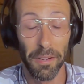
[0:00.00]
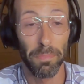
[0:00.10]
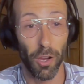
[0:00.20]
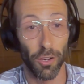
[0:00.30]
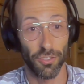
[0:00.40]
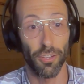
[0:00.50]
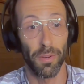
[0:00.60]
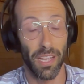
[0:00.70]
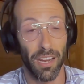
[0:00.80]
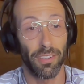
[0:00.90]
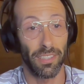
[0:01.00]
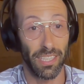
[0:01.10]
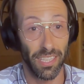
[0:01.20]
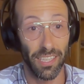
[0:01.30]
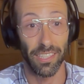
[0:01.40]
are so inherently
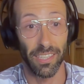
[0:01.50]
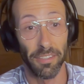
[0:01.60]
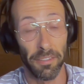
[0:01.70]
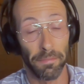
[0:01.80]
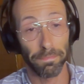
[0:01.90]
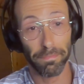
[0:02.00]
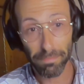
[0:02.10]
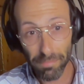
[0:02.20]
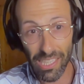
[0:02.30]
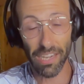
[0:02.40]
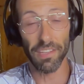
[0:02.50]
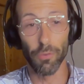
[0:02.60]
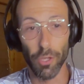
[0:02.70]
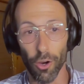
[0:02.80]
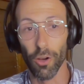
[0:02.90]
healing. And I think if
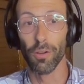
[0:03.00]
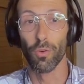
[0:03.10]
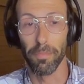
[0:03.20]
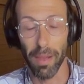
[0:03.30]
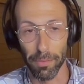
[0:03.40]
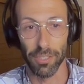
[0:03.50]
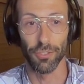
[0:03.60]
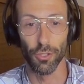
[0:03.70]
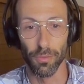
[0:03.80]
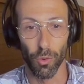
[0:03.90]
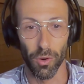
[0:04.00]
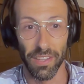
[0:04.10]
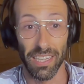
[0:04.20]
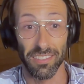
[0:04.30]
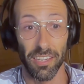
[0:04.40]
we all remember to do more of
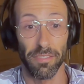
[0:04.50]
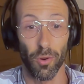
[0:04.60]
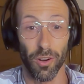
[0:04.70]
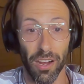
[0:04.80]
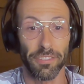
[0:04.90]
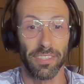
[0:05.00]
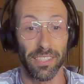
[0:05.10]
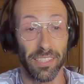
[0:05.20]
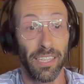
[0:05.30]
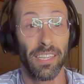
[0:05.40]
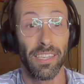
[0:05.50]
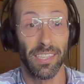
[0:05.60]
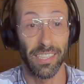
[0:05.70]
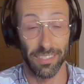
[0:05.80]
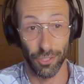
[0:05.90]
that stuff more often,
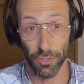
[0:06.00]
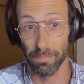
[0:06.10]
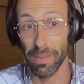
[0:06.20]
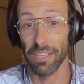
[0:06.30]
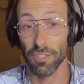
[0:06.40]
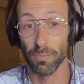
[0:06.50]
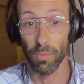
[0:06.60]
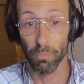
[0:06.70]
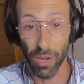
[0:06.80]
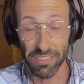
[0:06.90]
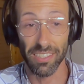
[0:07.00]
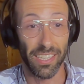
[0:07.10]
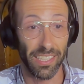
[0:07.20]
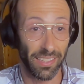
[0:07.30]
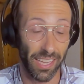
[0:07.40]
it just makes us more present.
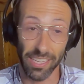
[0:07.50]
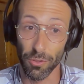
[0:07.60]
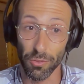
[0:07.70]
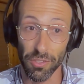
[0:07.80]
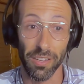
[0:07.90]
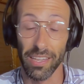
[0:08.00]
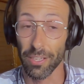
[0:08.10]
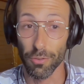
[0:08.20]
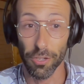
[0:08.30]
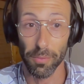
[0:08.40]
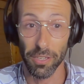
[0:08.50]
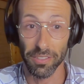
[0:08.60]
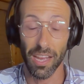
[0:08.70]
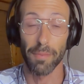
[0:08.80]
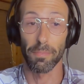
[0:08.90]
And like you talk about all the
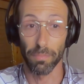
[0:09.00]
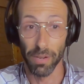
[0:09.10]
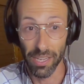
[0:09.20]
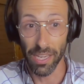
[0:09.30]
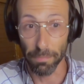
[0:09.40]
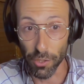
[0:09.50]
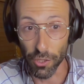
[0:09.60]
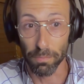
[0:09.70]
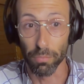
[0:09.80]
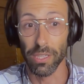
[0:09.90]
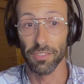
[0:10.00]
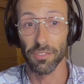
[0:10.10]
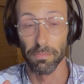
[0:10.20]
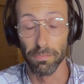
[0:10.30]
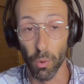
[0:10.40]
time, it just
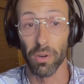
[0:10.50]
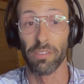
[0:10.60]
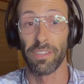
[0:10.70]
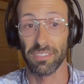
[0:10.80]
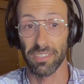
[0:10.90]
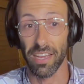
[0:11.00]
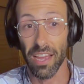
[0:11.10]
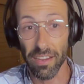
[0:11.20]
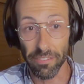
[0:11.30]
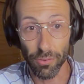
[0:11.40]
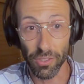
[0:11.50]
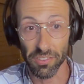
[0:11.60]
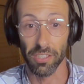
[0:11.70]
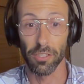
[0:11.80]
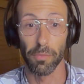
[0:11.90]
brings more of us to every single